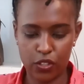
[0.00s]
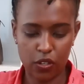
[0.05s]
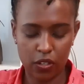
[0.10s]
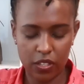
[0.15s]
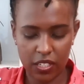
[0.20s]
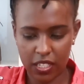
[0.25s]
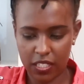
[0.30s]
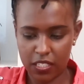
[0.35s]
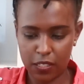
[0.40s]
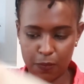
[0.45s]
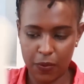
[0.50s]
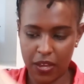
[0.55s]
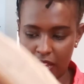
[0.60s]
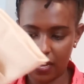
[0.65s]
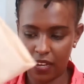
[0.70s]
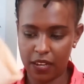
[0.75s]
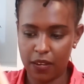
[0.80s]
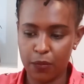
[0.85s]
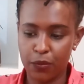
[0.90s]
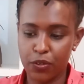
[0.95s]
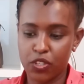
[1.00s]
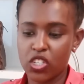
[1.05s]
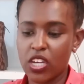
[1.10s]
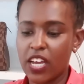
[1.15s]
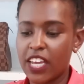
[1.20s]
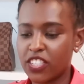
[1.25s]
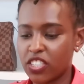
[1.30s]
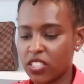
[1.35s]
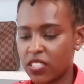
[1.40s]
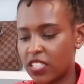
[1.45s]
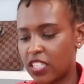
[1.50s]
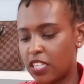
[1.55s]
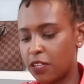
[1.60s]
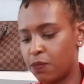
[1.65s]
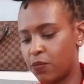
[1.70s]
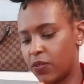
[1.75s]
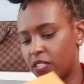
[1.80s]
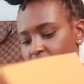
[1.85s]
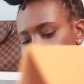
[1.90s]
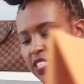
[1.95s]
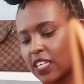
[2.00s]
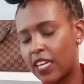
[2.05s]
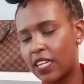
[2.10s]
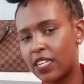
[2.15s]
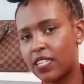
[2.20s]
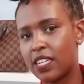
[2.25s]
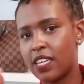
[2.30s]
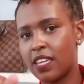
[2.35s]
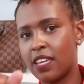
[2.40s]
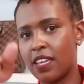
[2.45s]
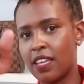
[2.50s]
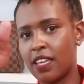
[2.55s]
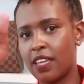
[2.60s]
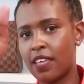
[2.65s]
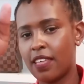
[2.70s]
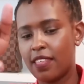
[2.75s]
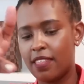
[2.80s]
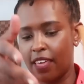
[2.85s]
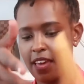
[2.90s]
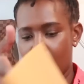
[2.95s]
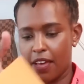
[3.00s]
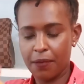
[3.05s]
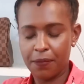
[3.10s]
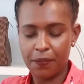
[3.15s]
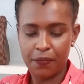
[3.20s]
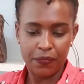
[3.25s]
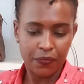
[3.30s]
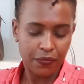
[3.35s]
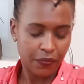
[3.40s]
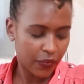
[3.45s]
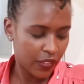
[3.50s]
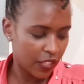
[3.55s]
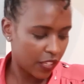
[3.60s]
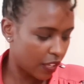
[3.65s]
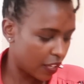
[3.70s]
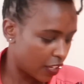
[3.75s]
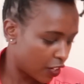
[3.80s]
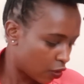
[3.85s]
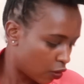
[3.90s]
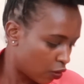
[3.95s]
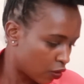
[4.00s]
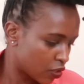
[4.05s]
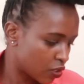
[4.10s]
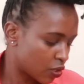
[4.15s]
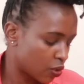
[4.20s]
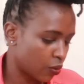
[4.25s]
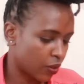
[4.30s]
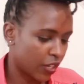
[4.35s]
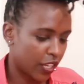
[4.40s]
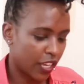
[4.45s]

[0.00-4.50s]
Vuitton dust bag, which I just keep inside there. It also